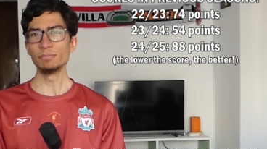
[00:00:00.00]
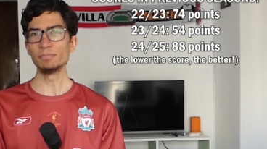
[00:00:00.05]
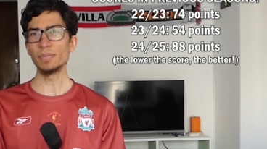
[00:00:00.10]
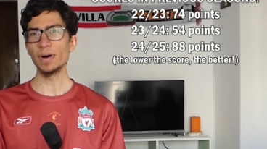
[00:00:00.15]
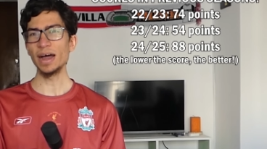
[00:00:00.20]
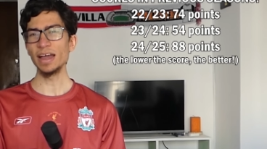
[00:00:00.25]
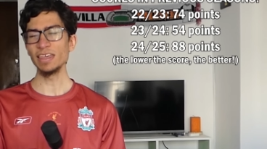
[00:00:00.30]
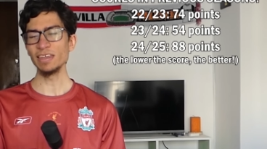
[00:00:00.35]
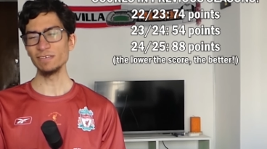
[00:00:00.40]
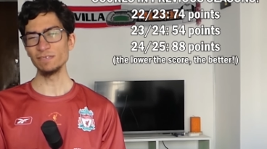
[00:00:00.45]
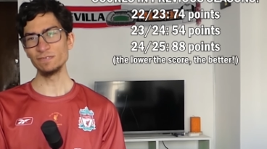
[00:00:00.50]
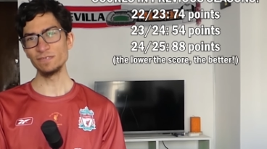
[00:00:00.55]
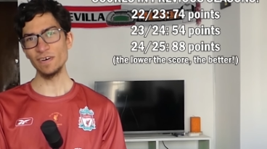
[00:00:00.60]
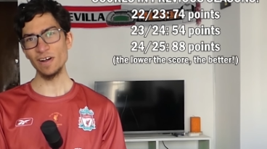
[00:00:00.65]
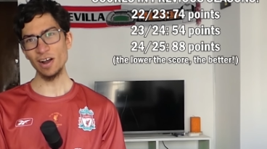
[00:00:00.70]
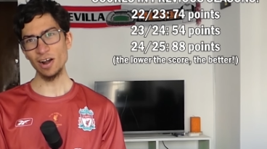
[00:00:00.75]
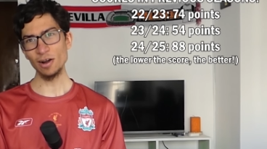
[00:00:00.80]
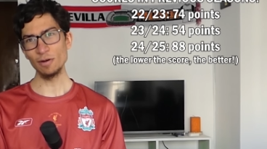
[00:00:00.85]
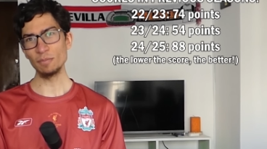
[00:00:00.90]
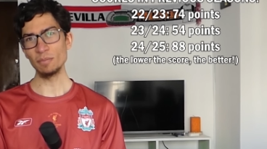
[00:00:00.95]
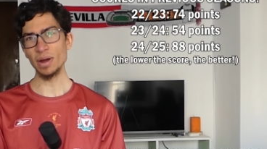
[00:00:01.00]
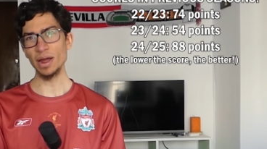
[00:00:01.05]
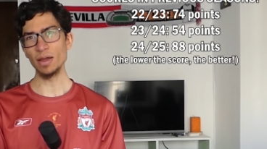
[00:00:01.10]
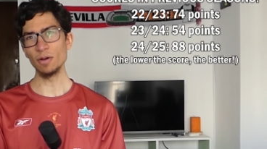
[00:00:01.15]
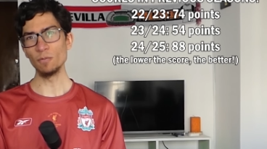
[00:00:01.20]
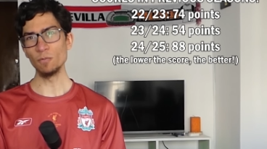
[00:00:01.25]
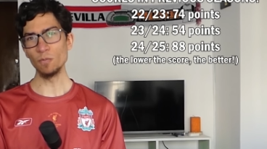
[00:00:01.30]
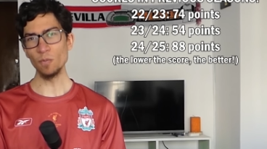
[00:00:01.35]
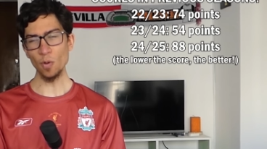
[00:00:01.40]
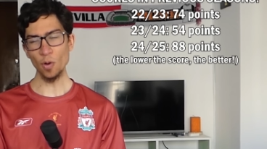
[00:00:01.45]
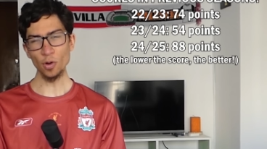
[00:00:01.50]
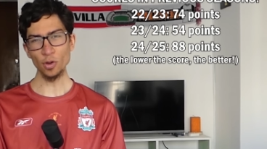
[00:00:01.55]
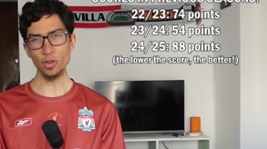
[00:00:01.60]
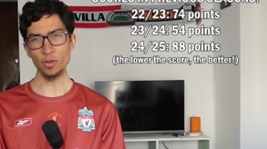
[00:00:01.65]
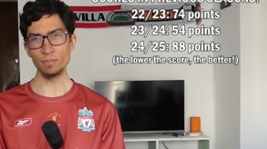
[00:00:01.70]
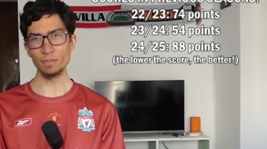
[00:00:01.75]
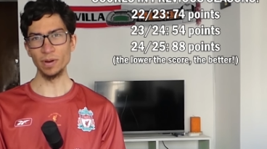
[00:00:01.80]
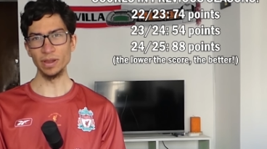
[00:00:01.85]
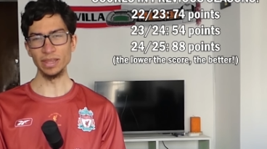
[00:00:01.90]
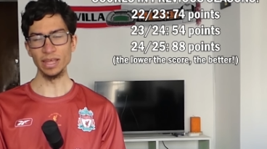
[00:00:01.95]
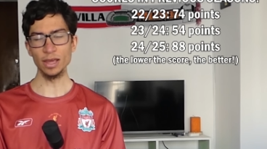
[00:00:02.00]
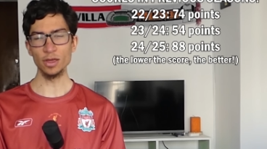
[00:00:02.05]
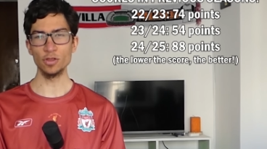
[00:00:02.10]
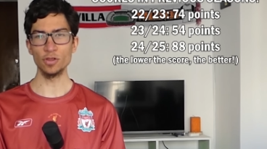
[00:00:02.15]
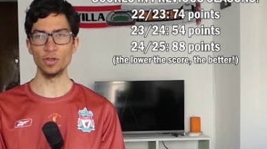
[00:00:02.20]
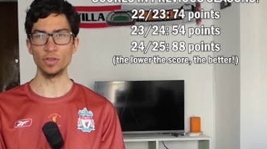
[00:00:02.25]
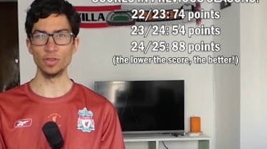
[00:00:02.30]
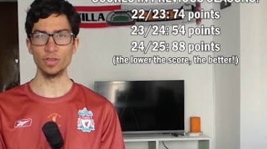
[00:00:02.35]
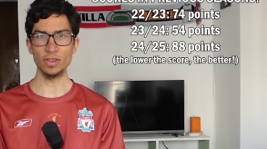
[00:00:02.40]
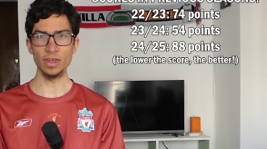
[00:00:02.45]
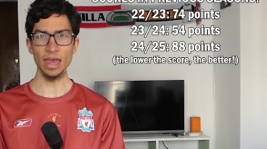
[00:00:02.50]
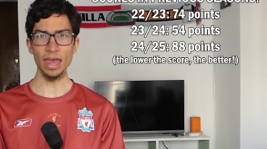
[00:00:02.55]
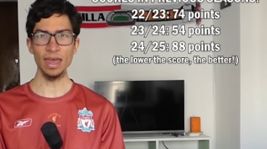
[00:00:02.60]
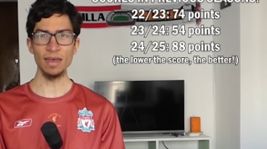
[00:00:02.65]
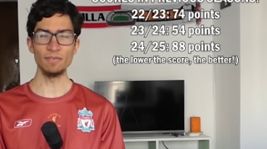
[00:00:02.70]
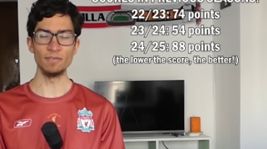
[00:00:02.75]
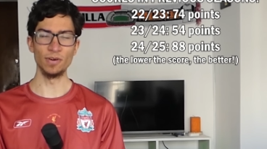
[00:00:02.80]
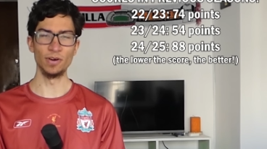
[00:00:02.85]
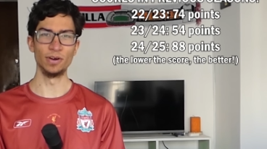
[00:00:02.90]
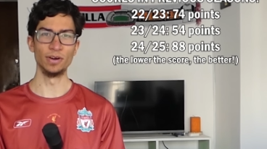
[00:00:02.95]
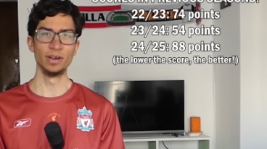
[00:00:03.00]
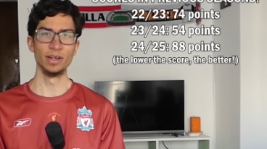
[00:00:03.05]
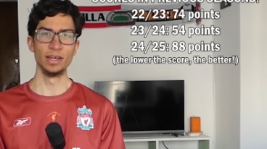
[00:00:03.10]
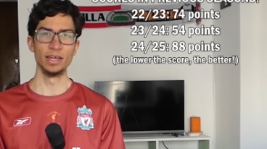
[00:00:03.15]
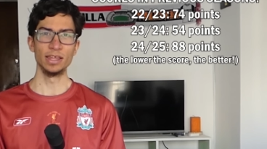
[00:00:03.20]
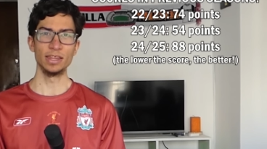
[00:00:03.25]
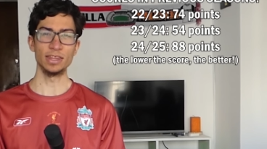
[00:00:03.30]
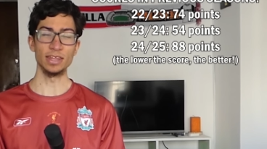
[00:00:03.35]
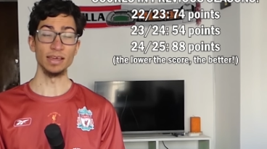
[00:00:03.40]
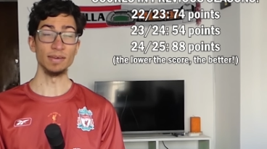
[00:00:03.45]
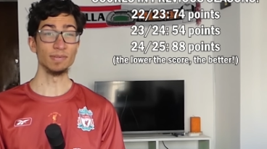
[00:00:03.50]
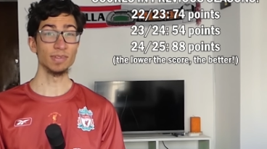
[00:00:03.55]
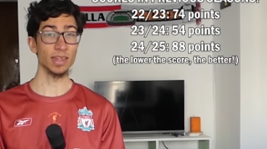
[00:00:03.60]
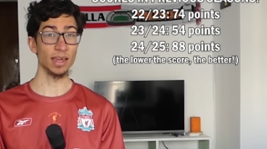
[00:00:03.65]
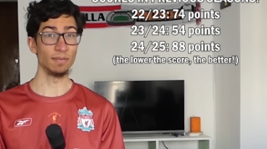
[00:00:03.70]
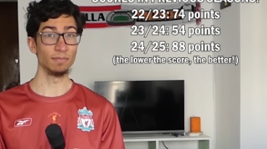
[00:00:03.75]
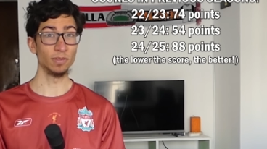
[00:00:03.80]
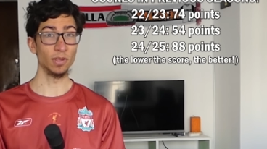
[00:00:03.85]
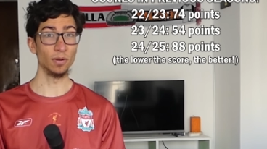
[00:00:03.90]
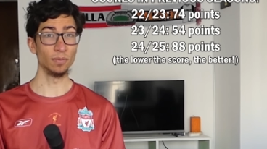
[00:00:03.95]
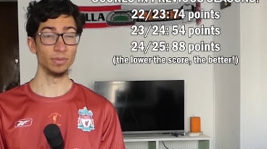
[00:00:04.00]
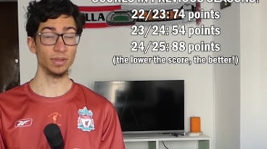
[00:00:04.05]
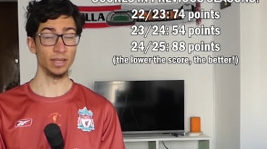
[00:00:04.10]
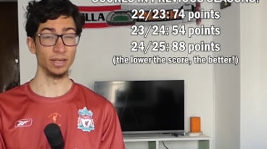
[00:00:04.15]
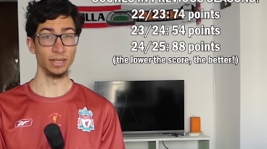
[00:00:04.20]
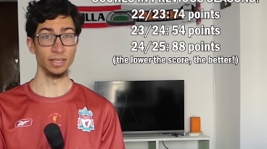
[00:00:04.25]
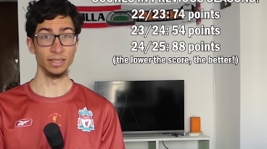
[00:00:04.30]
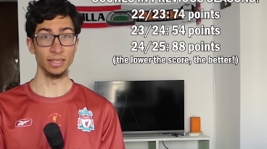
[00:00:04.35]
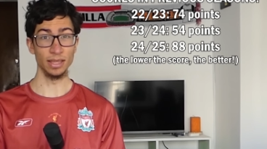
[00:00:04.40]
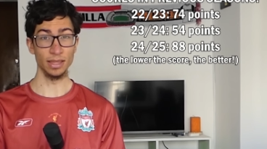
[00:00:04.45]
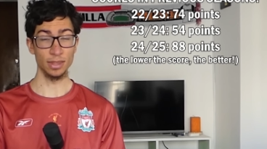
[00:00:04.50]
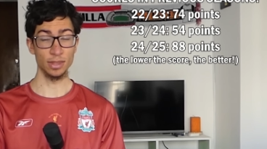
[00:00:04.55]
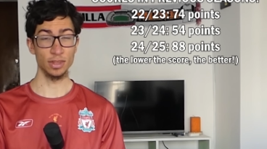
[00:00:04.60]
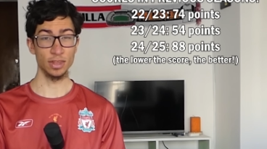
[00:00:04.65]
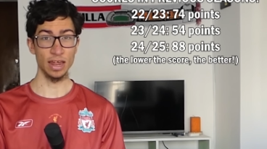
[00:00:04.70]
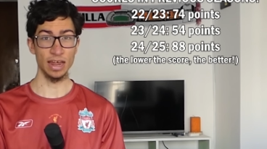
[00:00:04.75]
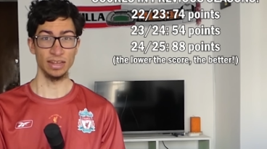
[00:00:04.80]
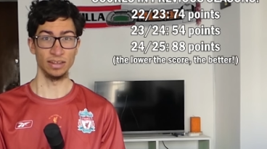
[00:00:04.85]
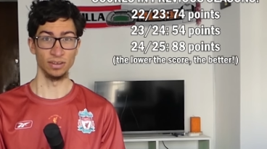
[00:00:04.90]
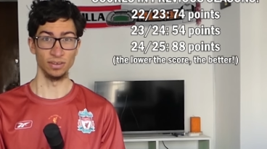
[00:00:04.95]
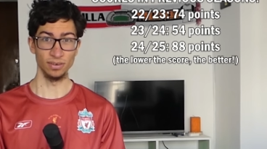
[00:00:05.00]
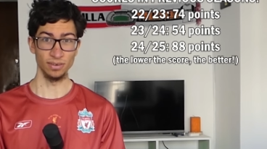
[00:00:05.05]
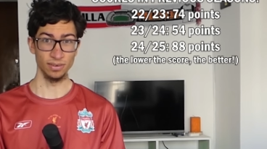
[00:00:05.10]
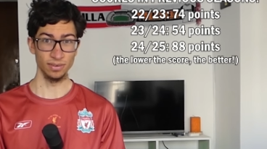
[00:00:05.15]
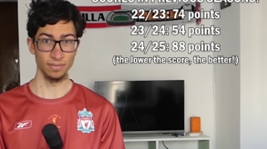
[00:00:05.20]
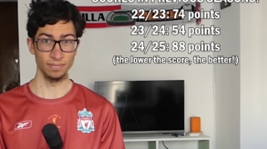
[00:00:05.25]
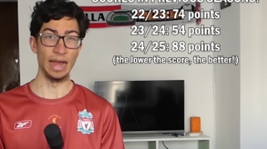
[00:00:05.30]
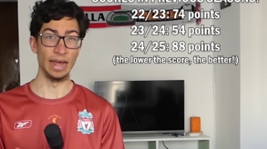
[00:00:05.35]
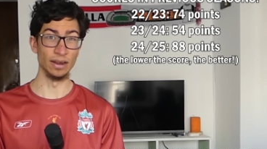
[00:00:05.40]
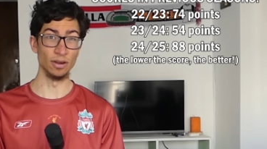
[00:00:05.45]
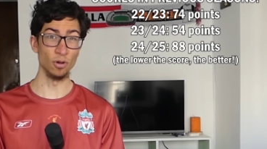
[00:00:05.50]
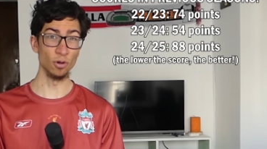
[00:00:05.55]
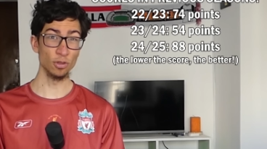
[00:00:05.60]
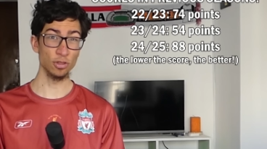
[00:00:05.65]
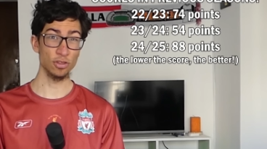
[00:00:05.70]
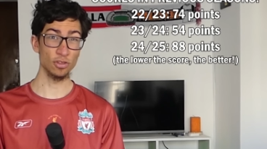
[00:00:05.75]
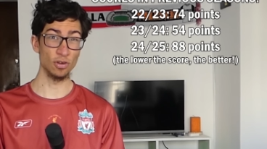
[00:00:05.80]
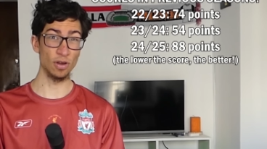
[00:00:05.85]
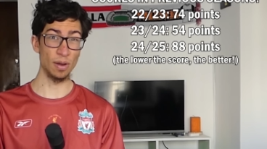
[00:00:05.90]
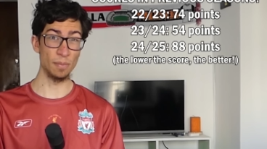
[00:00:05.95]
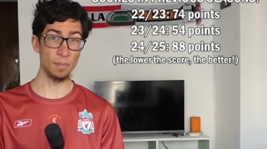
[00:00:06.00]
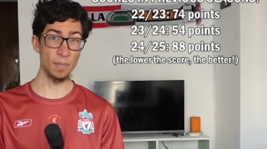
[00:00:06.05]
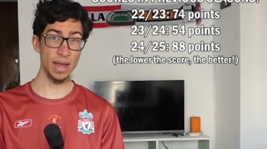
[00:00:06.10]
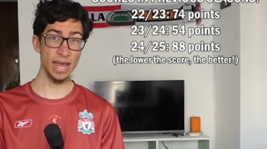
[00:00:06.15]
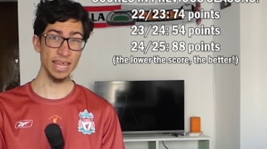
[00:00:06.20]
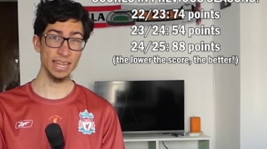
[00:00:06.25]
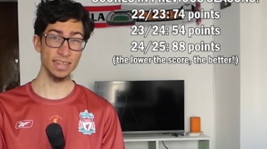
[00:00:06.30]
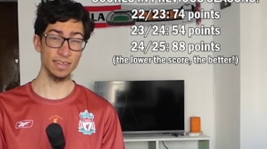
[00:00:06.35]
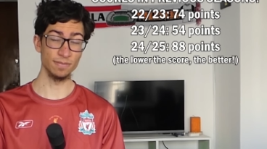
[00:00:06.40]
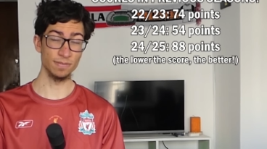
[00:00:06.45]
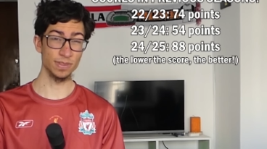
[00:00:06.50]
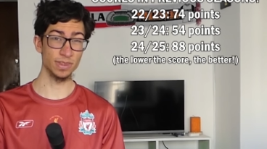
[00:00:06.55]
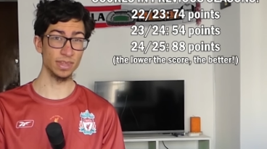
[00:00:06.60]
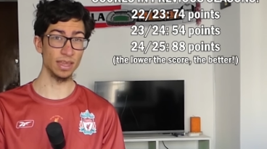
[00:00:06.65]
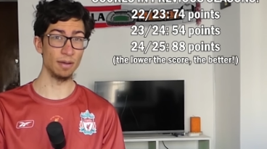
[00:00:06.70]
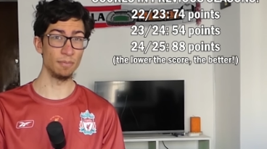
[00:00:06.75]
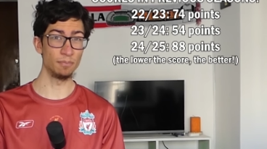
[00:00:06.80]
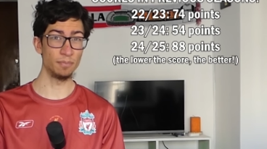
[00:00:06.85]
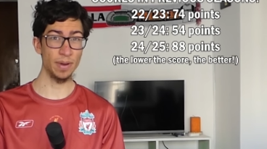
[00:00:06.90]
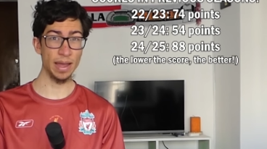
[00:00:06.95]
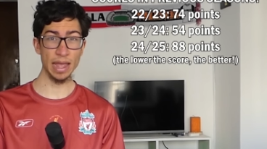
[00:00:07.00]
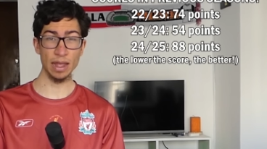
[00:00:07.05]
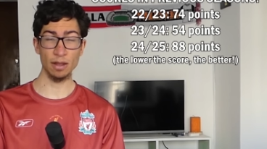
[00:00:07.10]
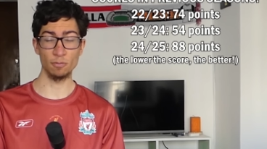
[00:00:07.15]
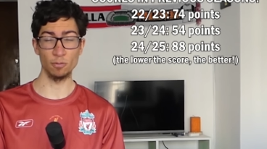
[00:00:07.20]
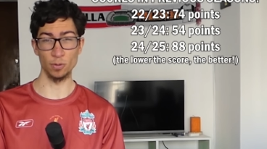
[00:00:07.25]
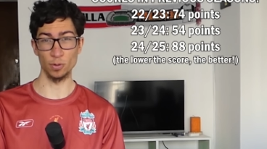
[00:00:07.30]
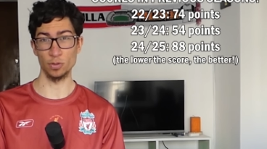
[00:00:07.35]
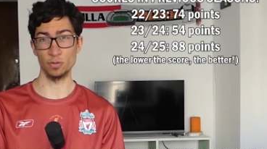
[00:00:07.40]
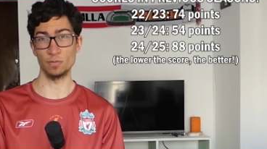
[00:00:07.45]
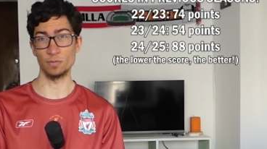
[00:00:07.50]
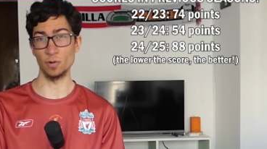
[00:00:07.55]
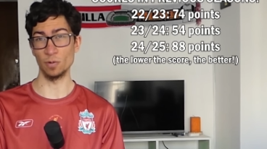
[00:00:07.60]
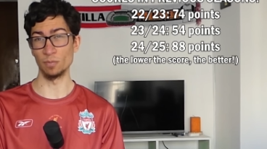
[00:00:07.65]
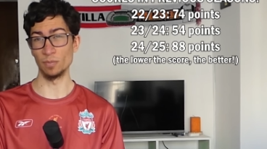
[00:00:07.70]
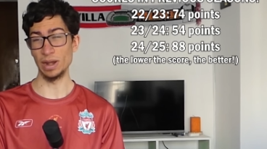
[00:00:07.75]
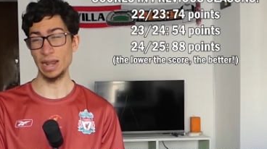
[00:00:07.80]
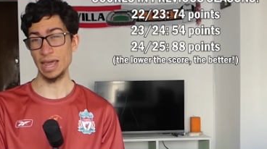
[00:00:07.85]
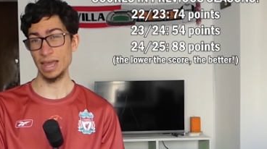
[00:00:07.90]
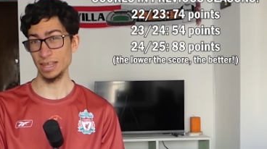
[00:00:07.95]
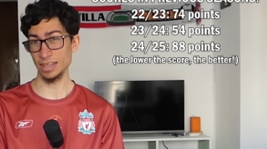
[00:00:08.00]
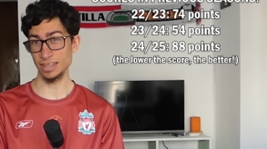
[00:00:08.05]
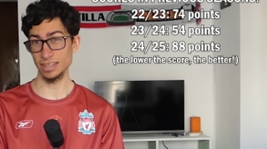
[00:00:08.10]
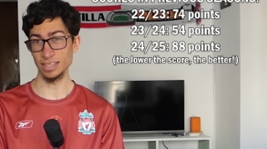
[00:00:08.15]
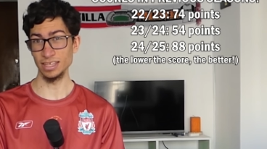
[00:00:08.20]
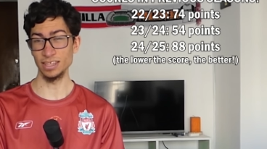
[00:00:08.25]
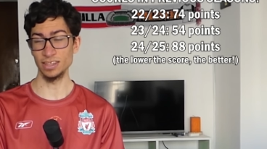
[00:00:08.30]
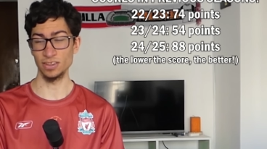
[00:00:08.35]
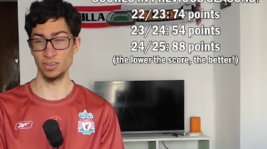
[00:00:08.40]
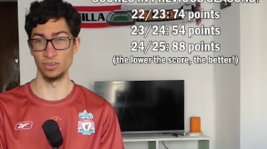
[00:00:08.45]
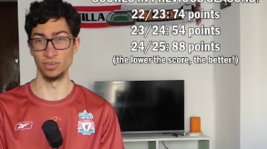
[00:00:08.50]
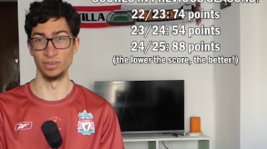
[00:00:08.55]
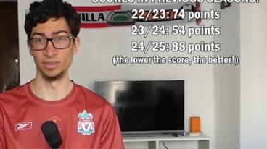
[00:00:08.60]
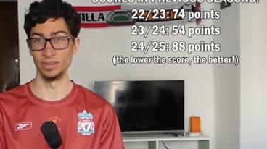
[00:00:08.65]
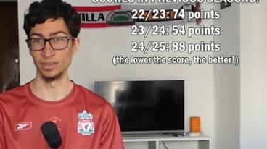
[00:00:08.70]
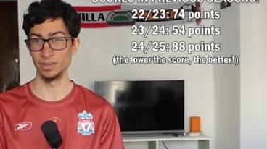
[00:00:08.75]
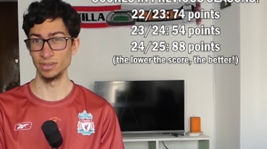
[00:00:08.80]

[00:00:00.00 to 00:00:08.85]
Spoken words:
by far my worst predictions ever since I've done them in this channel, and also a massive step backwards from last season.